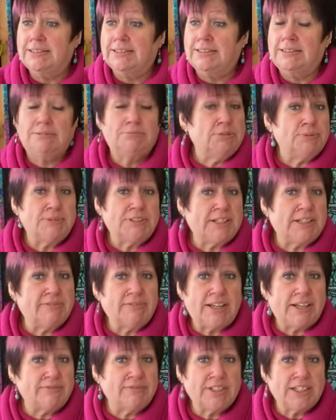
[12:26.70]
We were never
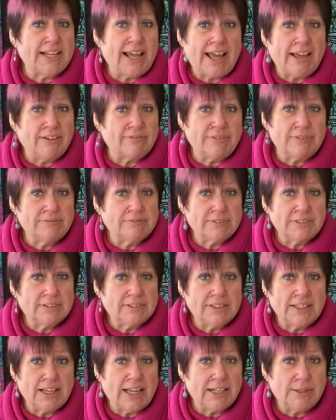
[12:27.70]
ever going to have
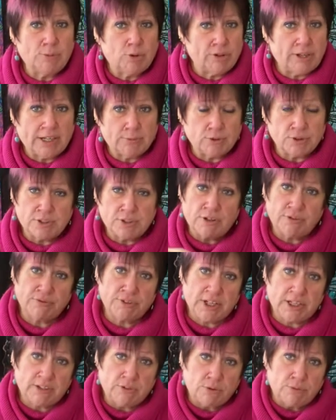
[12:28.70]
any more animals after
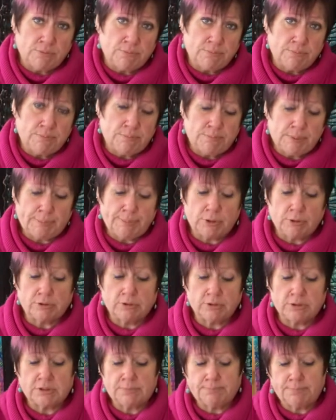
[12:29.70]
our little puppy dog
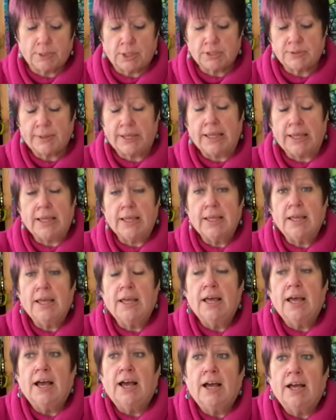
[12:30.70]
passed away.
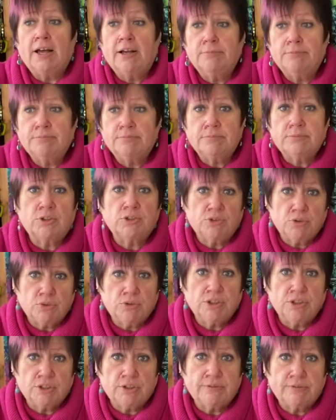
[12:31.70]
You're
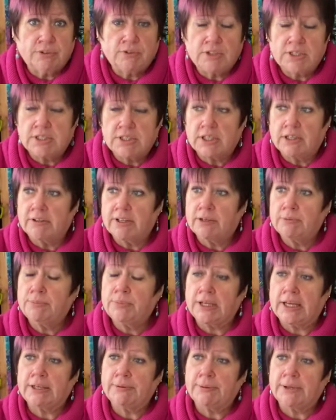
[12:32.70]
talking a good few years ago now,
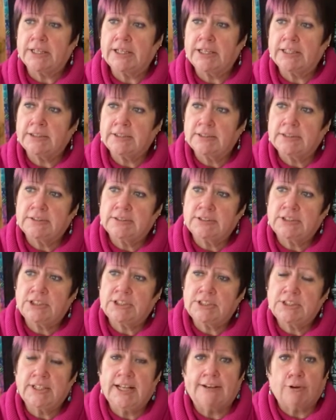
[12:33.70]
but anyway,
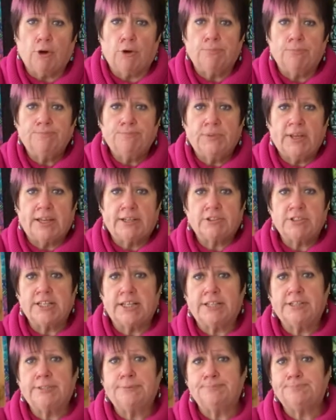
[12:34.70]
she's now gone, our Tid.